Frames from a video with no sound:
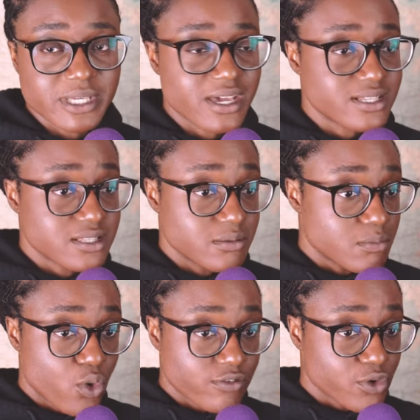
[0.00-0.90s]
because the
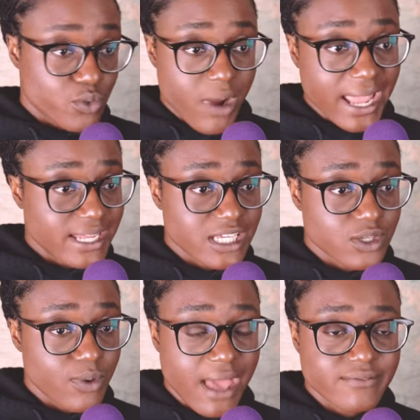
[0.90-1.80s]
more variety
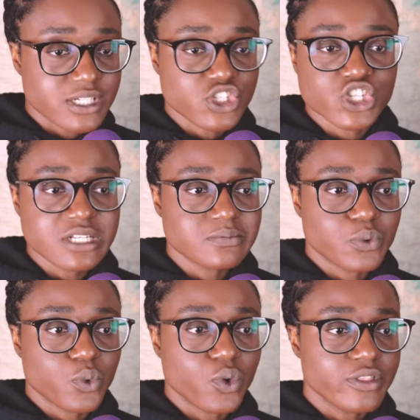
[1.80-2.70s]
you have in a gene
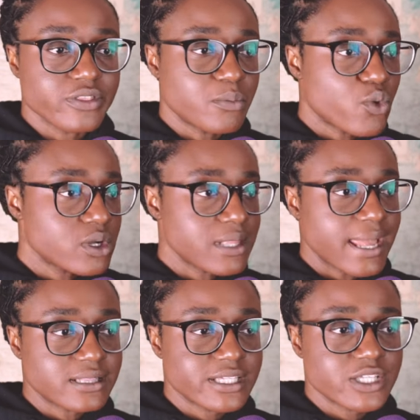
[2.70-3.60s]
pool, the more
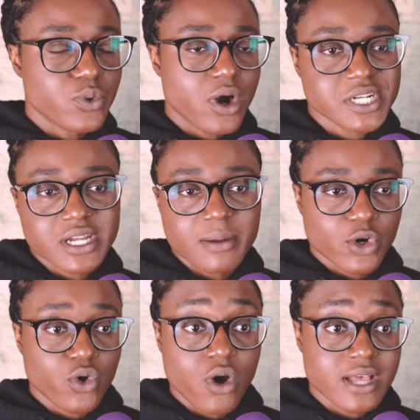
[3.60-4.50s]
likely you are to come
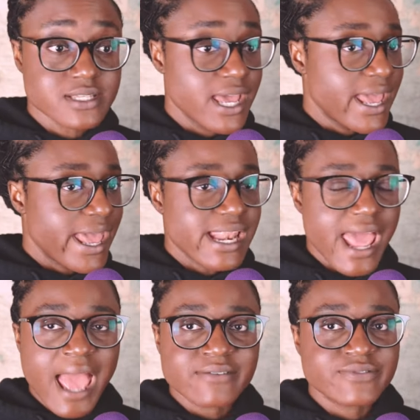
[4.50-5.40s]
across
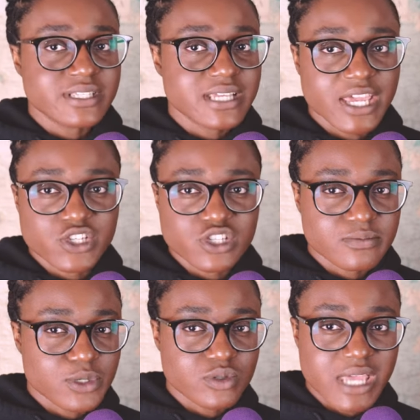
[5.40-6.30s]
an
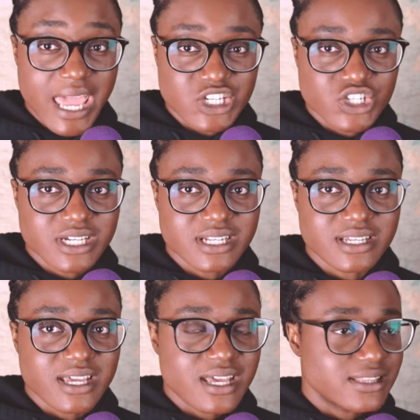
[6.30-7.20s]
advantageous mutation